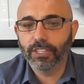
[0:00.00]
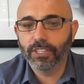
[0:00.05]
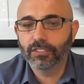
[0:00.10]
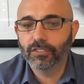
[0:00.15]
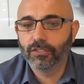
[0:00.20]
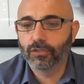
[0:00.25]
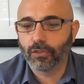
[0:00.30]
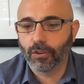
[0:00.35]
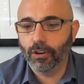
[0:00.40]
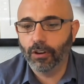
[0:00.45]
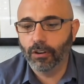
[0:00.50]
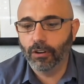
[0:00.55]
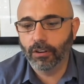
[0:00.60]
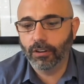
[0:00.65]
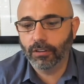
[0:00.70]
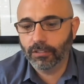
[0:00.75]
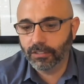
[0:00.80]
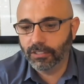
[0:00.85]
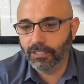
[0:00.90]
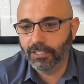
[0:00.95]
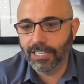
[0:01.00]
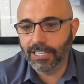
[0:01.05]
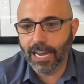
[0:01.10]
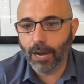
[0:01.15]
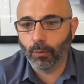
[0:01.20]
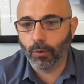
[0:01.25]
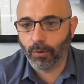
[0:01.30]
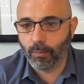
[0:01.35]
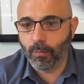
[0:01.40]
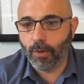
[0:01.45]
strong
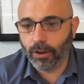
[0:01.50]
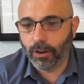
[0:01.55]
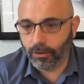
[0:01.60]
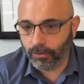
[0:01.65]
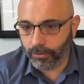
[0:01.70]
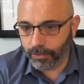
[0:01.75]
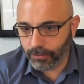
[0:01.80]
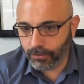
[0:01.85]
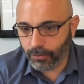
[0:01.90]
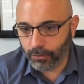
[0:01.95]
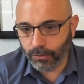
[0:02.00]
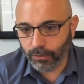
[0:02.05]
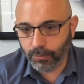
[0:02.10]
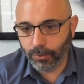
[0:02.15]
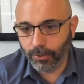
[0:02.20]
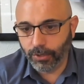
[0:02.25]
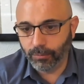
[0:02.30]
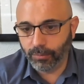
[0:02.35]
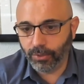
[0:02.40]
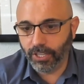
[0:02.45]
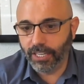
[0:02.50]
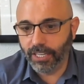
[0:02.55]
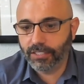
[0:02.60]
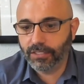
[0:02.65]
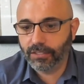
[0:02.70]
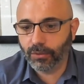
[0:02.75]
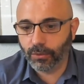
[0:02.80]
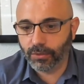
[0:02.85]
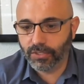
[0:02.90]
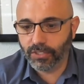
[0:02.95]
network monitoring tools put in
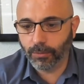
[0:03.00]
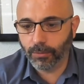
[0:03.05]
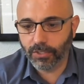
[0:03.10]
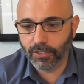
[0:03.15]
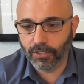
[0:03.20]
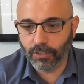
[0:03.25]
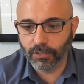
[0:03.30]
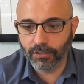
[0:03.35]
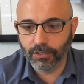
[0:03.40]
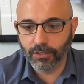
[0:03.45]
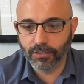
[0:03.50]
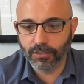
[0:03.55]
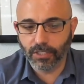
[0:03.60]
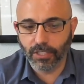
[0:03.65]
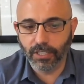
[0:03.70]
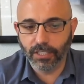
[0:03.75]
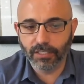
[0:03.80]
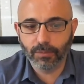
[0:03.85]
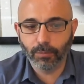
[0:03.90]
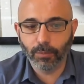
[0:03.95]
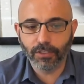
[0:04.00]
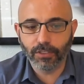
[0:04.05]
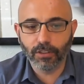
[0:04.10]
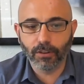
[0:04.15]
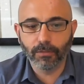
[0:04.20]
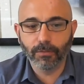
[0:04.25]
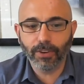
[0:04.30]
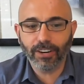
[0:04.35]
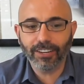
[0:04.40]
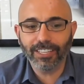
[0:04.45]
place or something along those lines, but
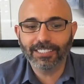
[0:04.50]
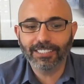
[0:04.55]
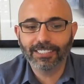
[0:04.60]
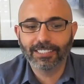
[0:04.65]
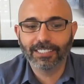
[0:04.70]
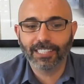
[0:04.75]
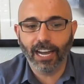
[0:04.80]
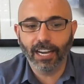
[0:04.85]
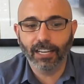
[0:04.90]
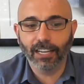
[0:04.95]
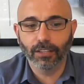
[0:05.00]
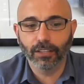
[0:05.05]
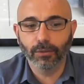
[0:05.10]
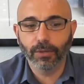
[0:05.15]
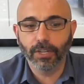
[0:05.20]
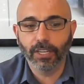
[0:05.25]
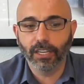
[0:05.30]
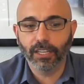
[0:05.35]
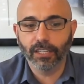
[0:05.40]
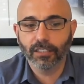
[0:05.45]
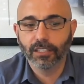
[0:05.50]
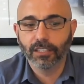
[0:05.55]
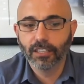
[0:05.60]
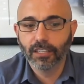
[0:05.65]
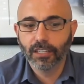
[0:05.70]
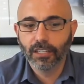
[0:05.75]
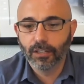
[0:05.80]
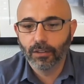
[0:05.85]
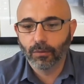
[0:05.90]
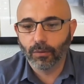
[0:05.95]
they're very siloed in it
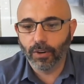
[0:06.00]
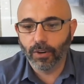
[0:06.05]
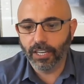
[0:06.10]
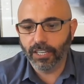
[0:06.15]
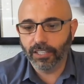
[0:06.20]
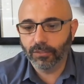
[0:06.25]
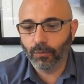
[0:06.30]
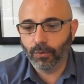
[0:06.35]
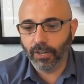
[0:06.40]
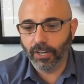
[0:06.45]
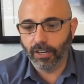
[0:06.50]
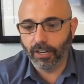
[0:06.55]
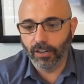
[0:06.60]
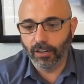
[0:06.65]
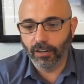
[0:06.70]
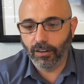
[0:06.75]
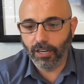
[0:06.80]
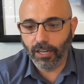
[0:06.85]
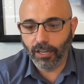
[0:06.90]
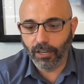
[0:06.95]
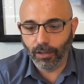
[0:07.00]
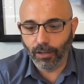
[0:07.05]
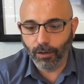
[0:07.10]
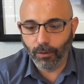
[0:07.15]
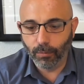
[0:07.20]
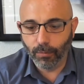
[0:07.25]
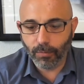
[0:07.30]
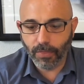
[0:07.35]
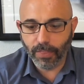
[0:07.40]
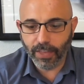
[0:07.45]
right? Where
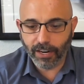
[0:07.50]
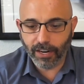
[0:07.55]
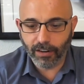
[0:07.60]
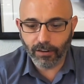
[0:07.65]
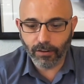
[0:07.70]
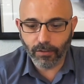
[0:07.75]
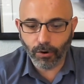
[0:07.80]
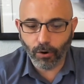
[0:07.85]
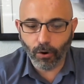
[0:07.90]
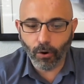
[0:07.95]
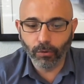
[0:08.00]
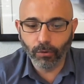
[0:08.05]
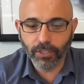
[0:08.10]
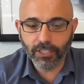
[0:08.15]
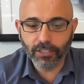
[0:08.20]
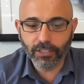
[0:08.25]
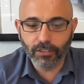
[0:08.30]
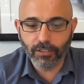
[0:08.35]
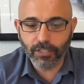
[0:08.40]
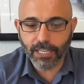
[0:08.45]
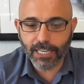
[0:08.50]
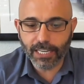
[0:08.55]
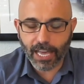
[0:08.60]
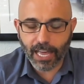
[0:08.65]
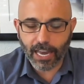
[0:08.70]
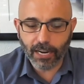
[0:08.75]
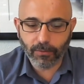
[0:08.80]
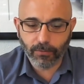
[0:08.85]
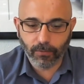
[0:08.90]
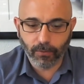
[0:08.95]
um, they're they're only looking
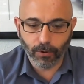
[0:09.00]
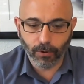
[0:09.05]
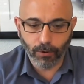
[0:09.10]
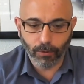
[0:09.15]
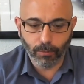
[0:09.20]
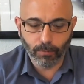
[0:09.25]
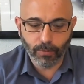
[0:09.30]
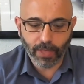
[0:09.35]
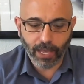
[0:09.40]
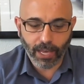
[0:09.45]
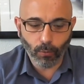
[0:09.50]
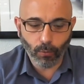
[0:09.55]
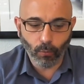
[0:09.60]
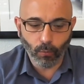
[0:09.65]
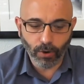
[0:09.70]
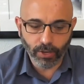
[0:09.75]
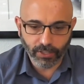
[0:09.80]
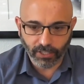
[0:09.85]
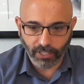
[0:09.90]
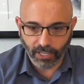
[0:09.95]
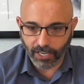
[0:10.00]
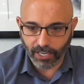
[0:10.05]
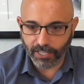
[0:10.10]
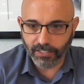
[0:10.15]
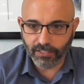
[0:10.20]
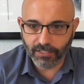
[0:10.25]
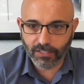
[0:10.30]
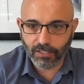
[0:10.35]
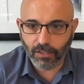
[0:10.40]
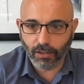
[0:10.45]
at it from that one
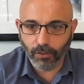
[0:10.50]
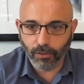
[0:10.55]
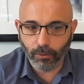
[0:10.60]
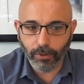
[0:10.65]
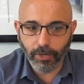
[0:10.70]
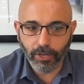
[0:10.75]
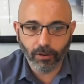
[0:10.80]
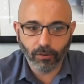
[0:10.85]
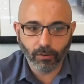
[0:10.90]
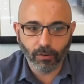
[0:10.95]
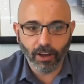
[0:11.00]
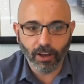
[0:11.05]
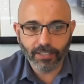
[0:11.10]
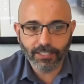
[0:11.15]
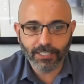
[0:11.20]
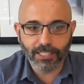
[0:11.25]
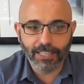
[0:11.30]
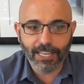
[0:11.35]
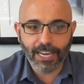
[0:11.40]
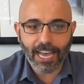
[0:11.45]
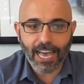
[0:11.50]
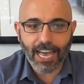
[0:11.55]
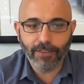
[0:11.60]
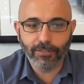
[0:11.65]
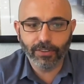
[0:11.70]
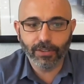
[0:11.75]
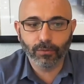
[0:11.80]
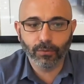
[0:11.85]
lens all the way across, and they haven't